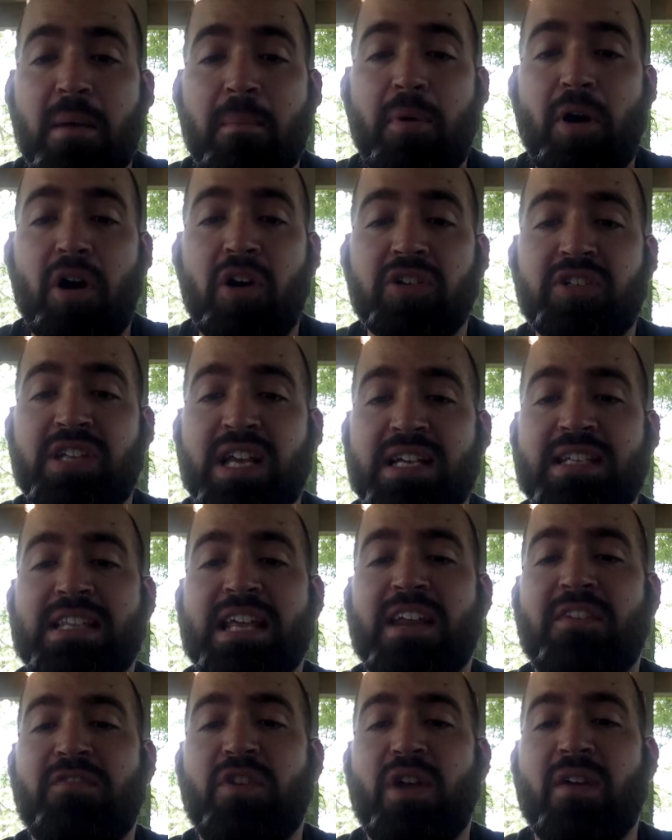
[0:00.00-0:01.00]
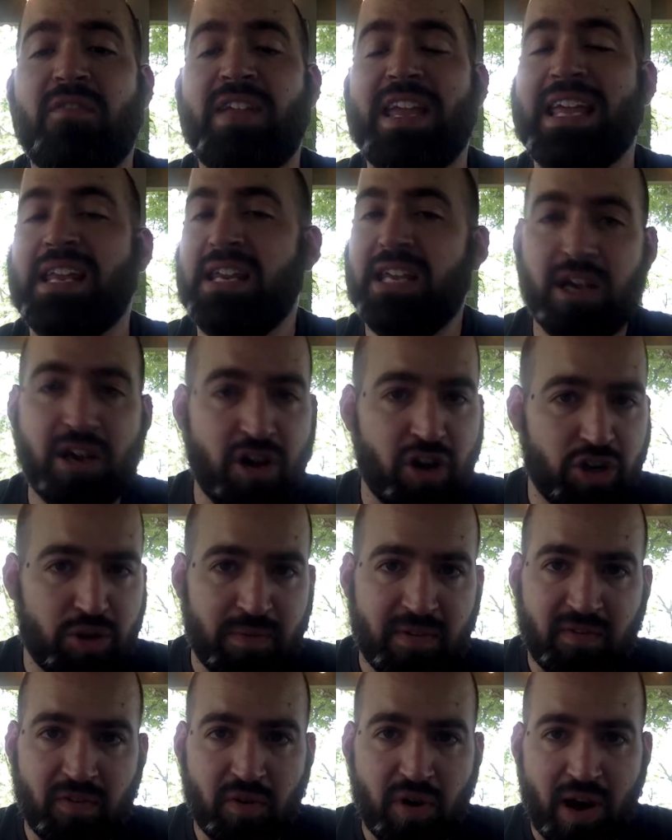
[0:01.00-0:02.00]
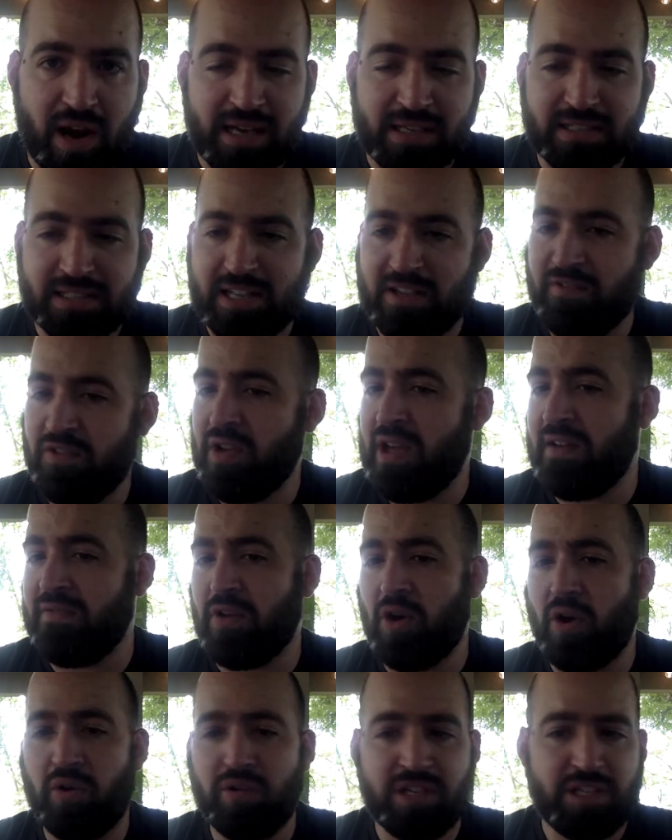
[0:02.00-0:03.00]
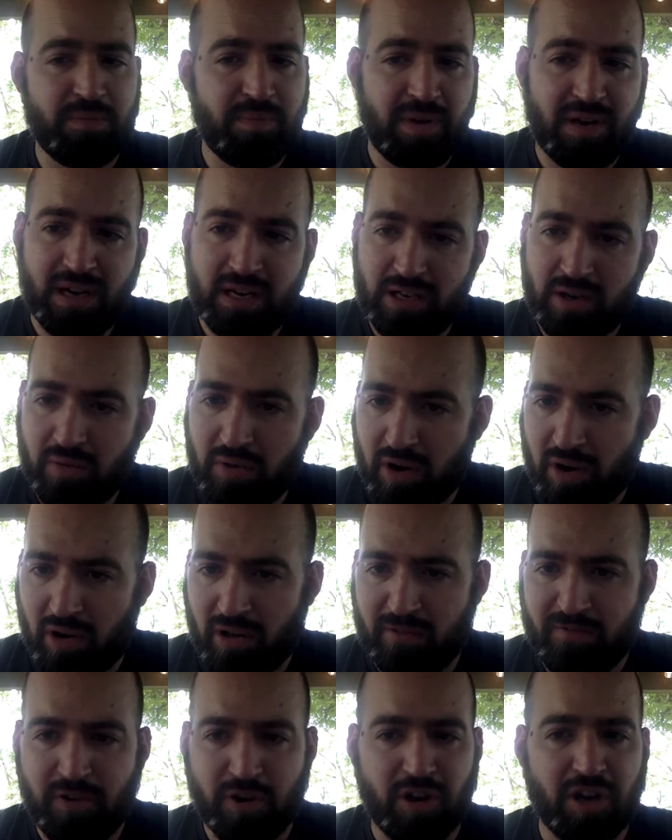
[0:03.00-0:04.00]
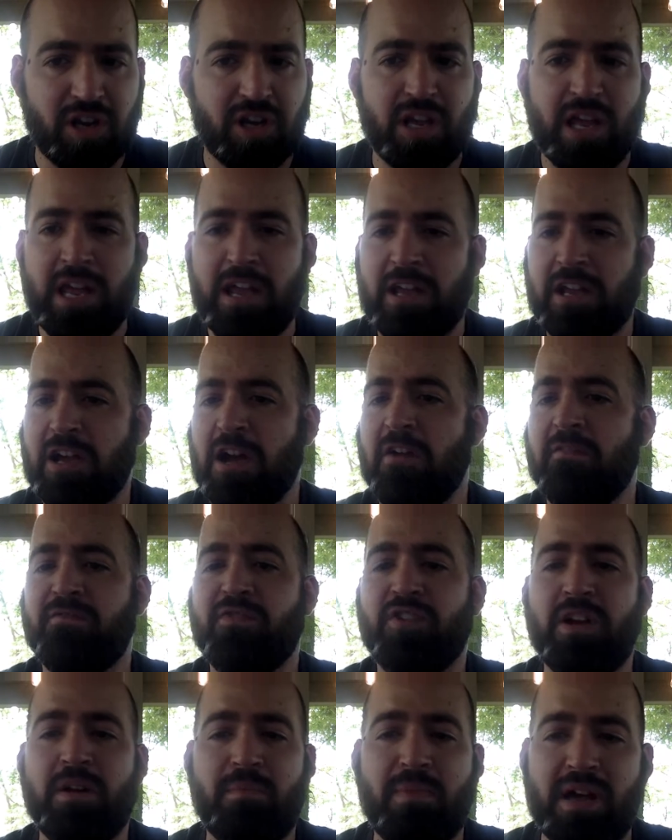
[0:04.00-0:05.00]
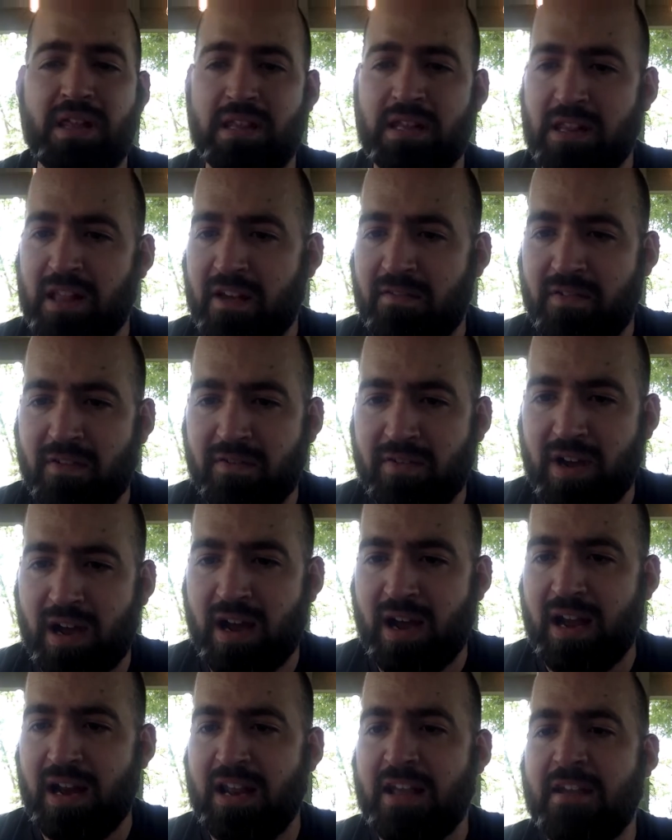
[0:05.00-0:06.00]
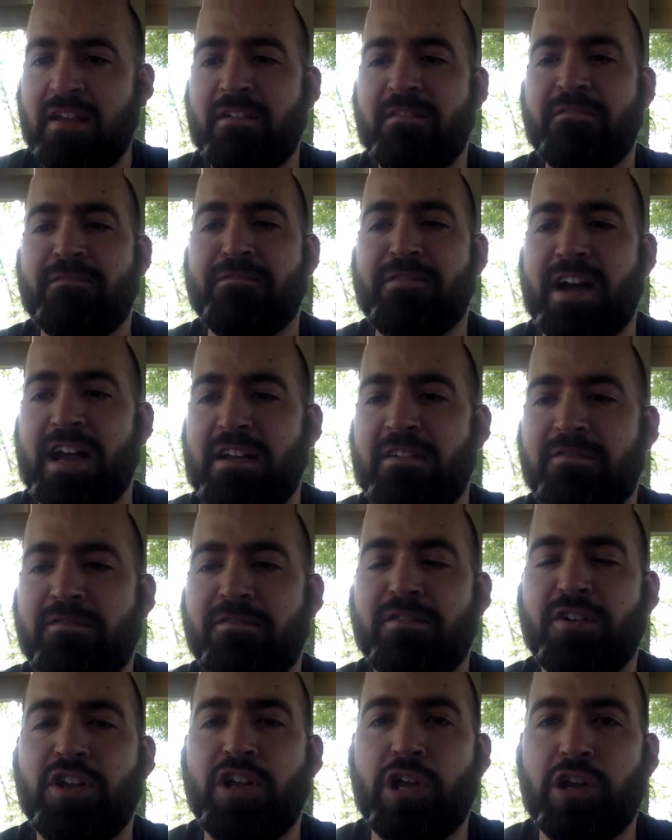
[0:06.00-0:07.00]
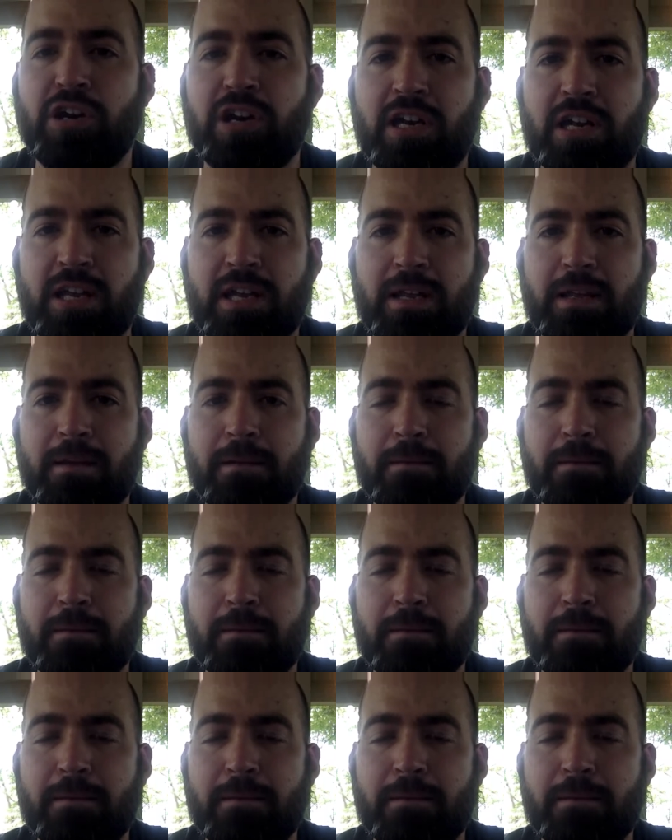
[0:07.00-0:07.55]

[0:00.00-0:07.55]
Paul says that if you have any encouragement from Christ, if you have the Holy Spirit in you at all, if you're comforted by the love of God, fight for unity.